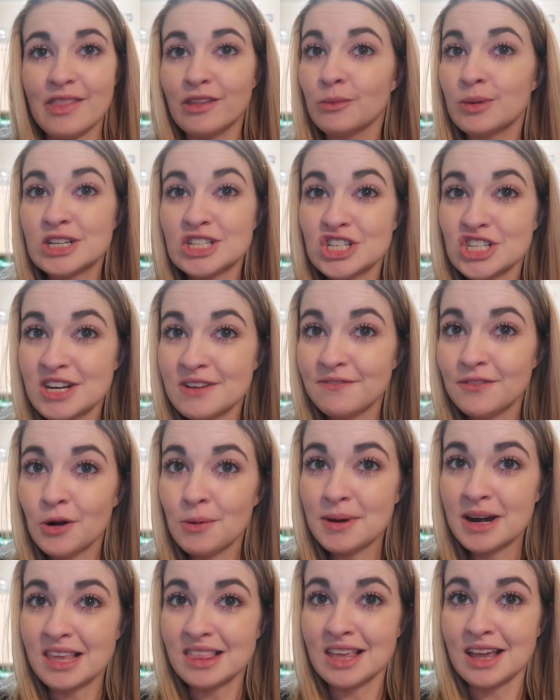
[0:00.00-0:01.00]
And then we just didn't film
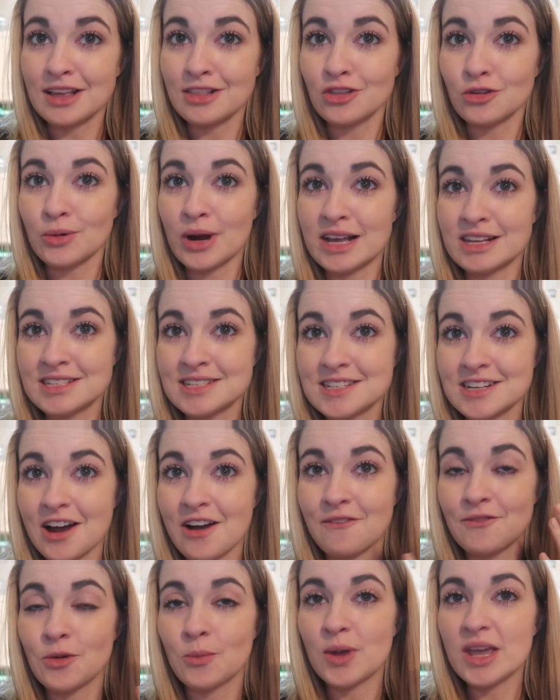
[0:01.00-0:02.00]
anything the rest
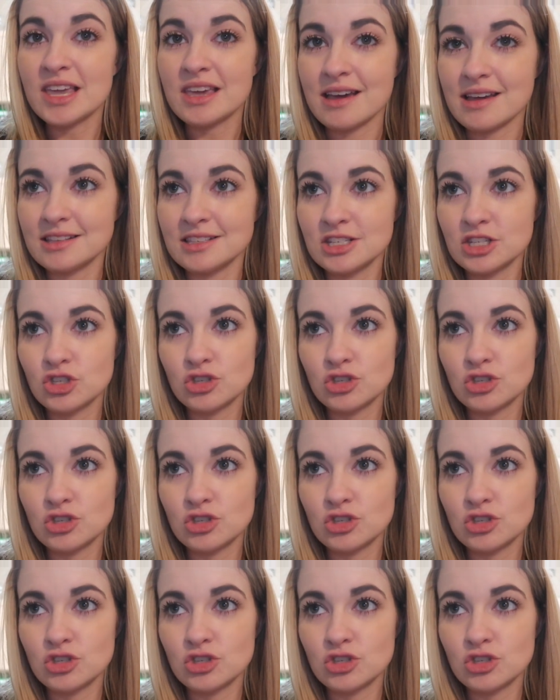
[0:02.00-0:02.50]
of the weekend,